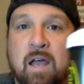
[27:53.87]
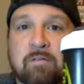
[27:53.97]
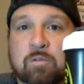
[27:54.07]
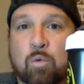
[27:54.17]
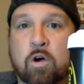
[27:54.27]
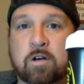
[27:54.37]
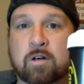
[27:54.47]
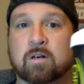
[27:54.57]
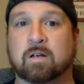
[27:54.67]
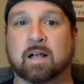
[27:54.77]
have some
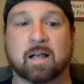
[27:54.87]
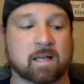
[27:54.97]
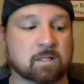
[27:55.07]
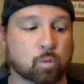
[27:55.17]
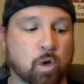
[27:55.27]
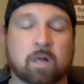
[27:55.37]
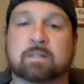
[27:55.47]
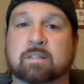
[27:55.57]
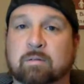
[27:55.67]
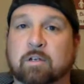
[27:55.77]
water as
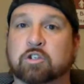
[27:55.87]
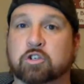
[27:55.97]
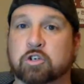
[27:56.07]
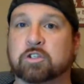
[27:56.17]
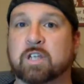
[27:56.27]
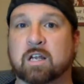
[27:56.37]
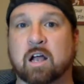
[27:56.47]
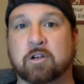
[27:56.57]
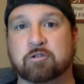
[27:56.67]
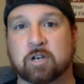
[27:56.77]
well to make sure you're staying
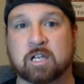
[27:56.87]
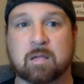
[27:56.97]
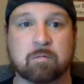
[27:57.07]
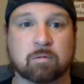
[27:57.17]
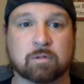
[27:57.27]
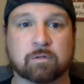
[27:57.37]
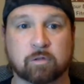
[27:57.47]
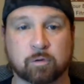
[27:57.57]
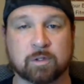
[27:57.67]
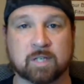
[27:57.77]
hydrated and keep those
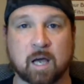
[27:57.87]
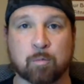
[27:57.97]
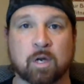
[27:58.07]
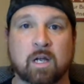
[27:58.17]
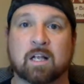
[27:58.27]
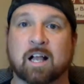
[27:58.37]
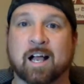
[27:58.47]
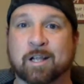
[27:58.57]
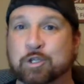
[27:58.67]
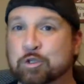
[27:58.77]
fluids up.
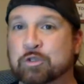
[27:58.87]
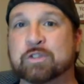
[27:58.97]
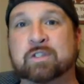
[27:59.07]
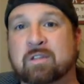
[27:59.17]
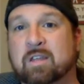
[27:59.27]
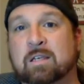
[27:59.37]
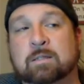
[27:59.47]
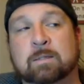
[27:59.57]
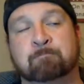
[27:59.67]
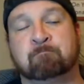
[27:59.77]
Juices and
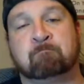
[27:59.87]
things,